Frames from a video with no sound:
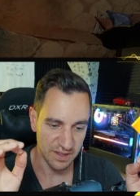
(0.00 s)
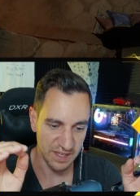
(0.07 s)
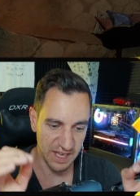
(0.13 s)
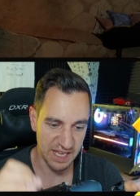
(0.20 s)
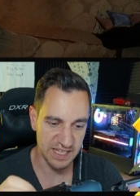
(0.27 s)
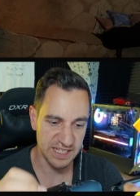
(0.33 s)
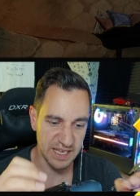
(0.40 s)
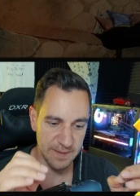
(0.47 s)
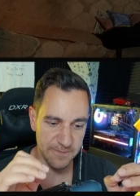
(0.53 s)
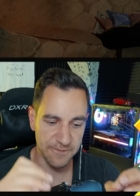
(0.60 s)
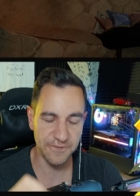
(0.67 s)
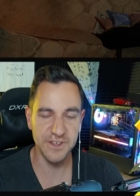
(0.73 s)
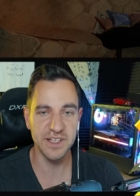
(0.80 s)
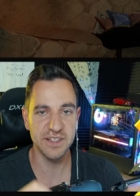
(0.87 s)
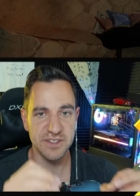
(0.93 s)
the end game
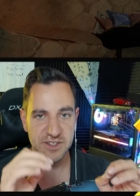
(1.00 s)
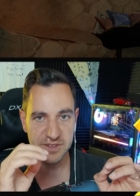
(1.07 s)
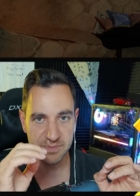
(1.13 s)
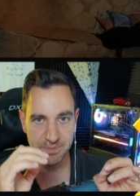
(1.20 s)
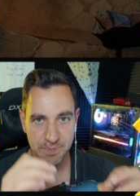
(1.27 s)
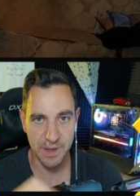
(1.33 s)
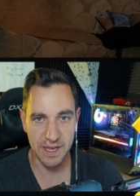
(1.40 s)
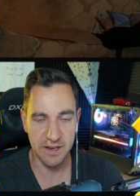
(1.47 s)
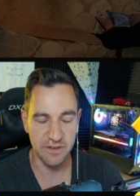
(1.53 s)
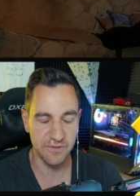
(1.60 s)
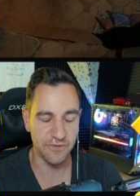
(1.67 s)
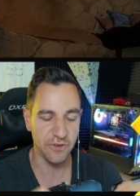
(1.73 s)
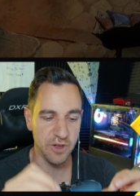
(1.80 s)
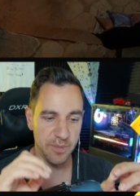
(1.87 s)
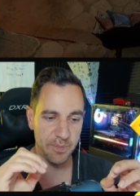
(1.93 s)
feels better
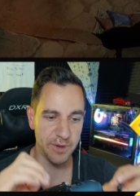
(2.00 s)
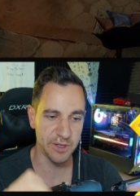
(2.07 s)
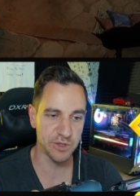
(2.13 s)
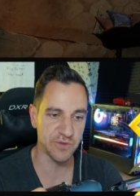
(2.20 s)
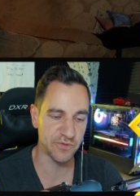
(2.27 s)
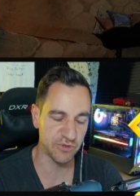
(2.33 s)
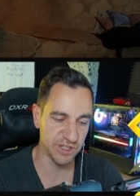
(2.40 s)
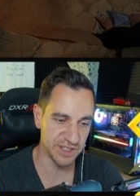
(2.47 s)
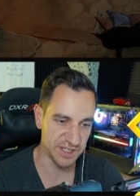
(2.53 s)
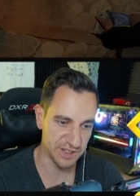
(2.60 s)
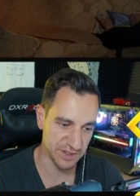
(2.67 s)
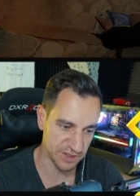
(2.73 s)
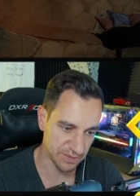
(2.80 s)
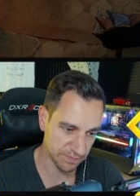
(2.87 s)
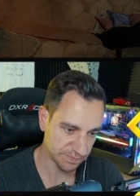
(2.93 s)
for a bunch of
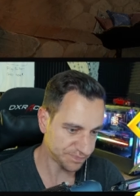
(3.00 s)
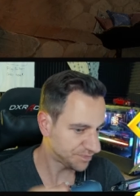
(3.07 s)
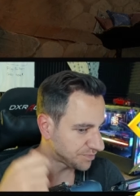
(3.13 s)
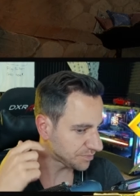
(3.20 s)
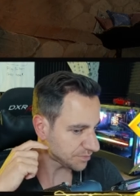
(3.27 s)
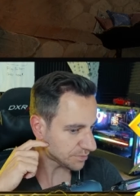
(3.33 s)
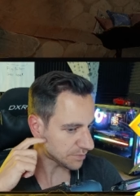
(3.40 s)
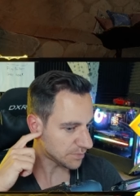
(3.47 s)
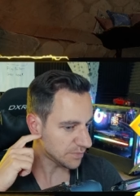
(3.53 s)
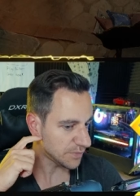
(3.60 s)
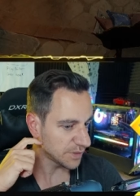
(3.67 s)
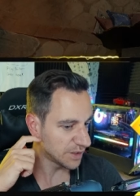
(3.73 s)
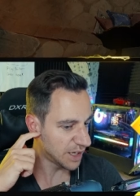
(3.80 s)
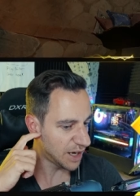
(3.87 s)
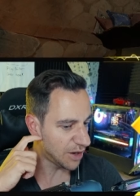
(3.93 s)
reasons.
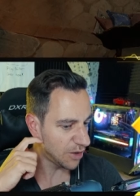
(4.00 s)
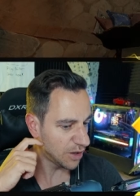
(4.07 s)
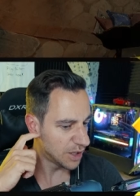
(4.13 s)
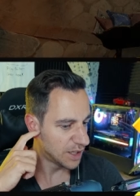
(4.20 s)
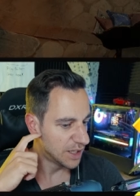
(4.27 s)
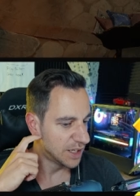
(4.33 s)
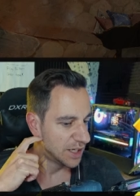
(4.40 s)
Now,